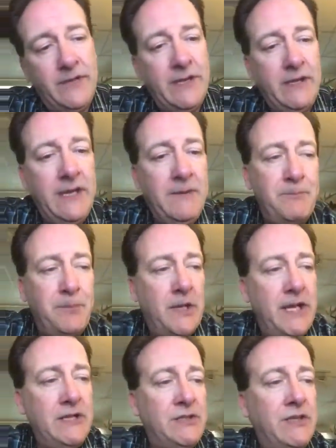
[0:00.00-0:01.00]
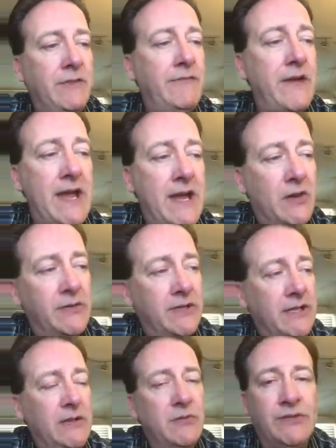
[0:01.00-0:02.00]
he pledged and vowed that
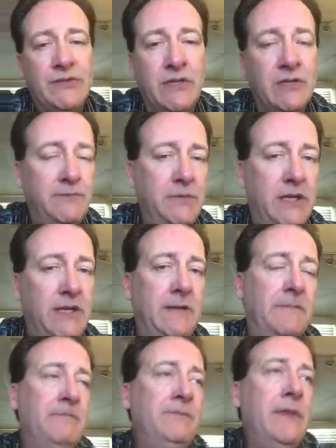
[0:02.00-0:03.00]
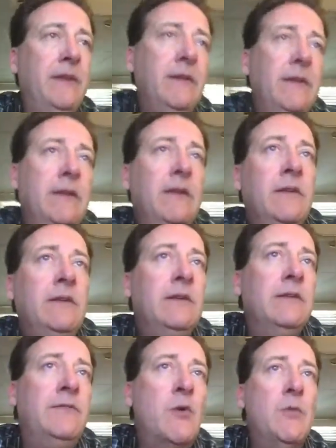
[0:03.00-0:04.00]
he was going to be
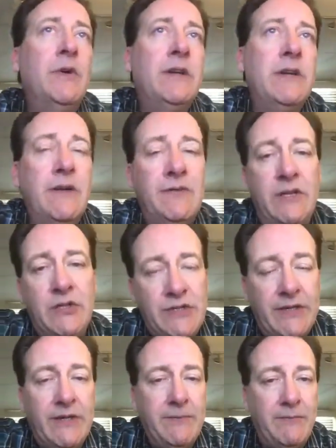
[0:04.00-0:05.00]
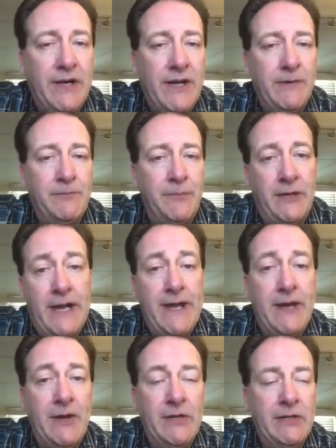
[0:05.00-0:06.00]
former Governor Jerry Brown
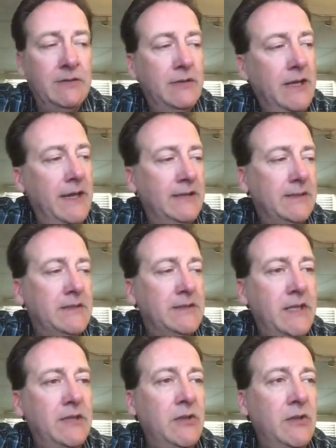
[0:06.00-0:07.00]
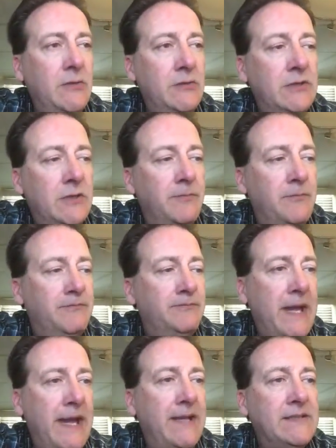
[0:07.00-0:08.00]
proud, and continued to
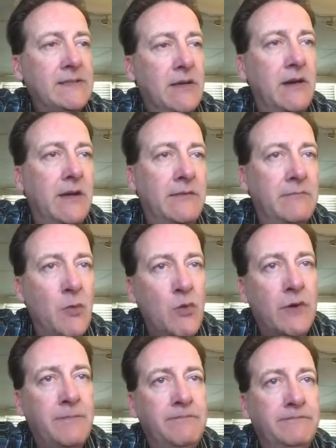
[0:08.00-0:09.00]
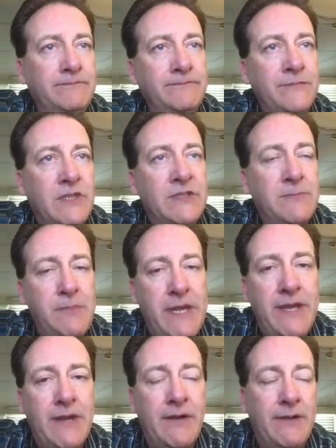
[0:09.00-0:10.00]
pass on more
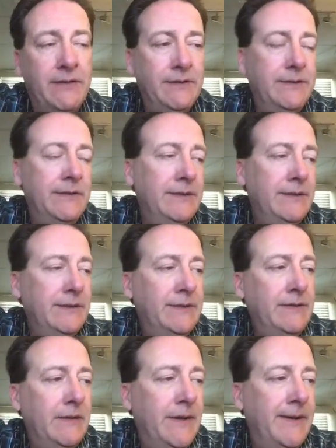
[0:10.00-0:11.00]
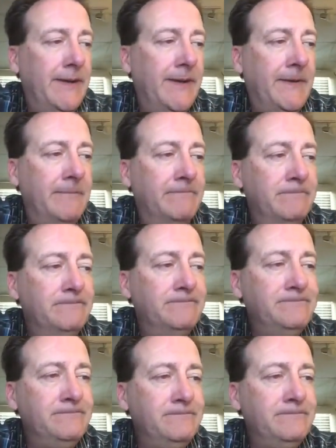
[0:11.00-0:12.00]
despair, lack
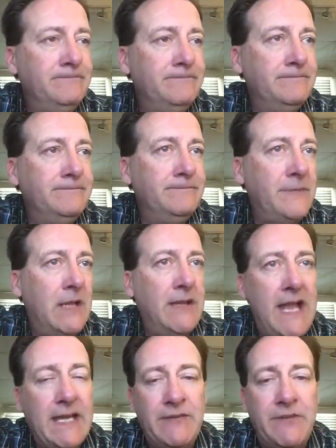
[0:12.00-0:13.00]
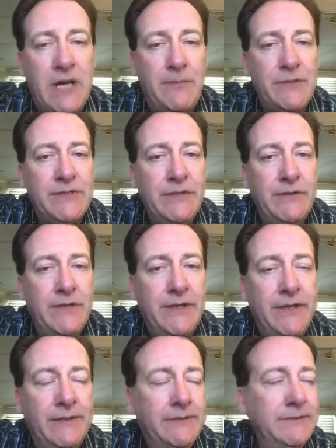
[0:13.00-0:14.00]
of
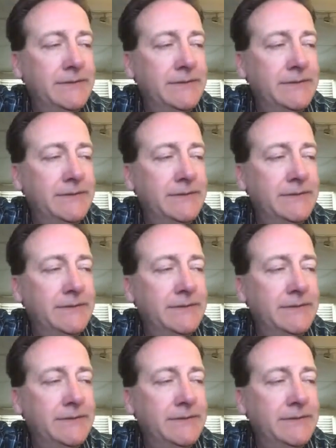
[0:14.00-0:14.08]
opportunity,